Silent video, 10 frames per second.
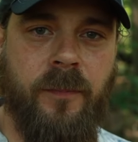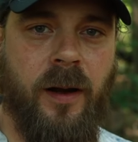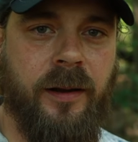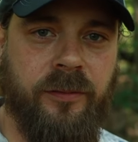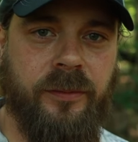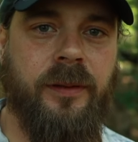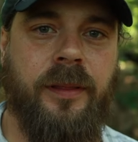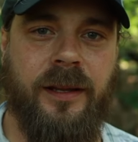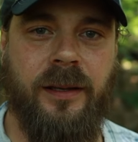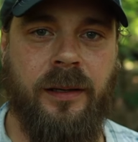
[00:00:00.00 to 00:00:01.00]
honestly,
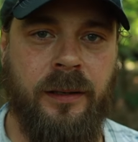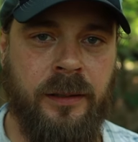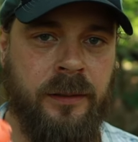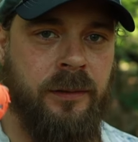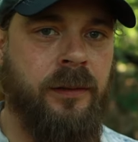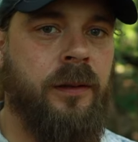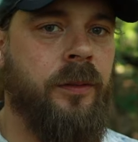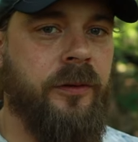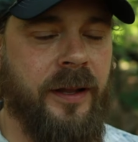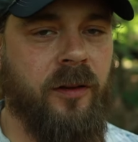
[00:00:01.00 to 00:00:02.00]
than
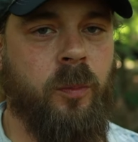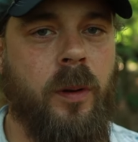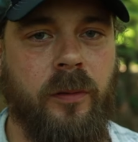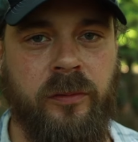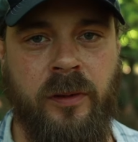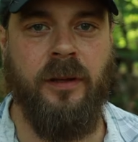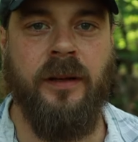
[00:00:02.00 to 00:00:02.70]
the tennis balls.